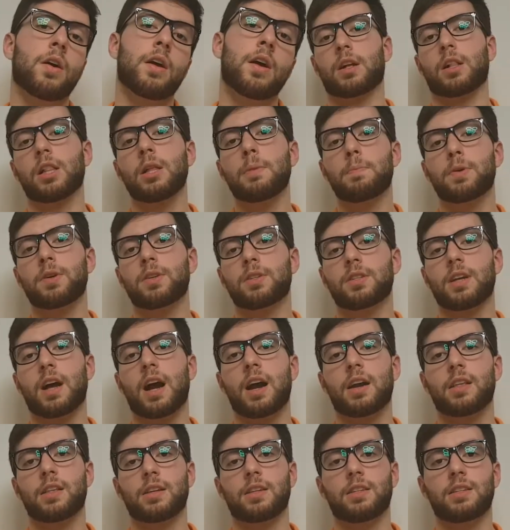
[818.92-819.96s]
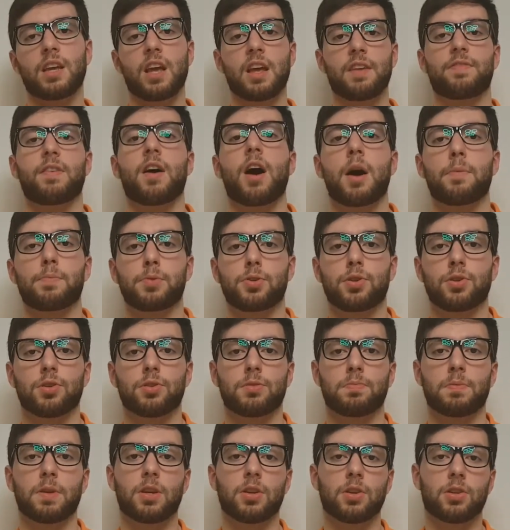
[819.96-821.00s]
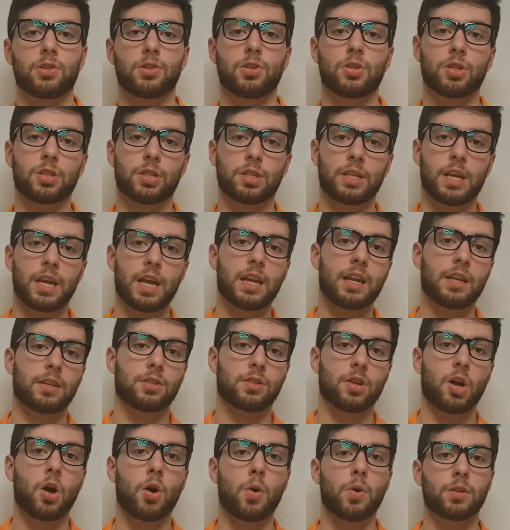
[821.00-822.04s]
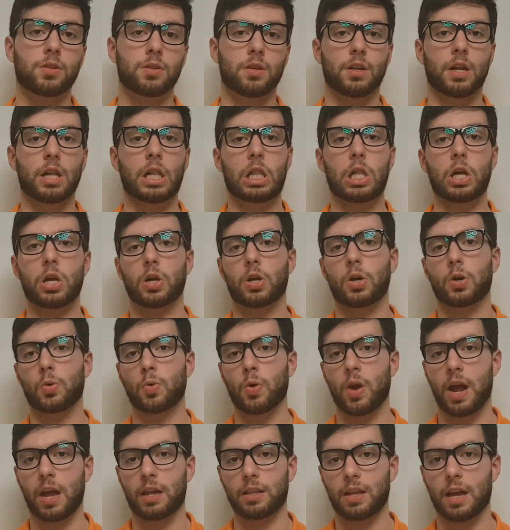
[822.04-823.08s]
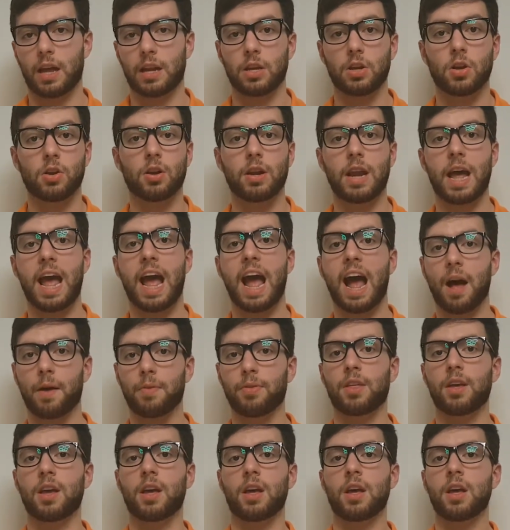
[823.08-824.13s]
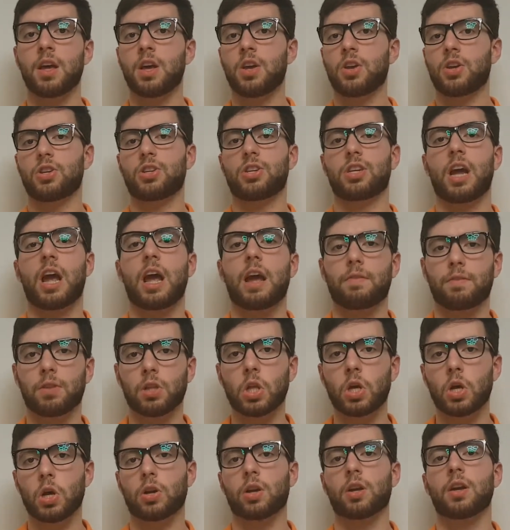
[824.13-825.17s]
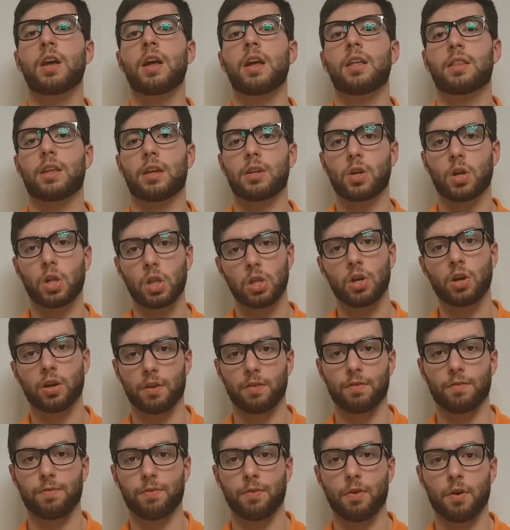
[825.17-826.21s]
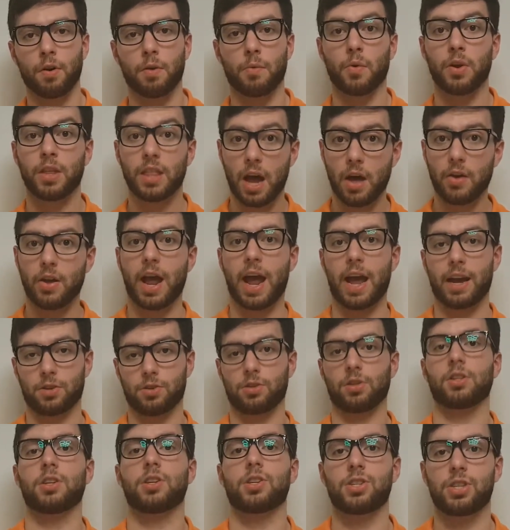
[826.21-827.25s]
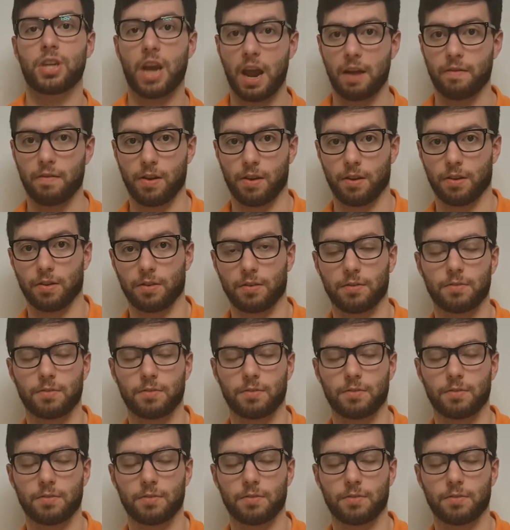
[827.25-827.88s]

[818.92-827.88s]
Clippers are the safe options because your skin is always going to look great, and you're going to have the shaved look that you're looking for without actually shaving.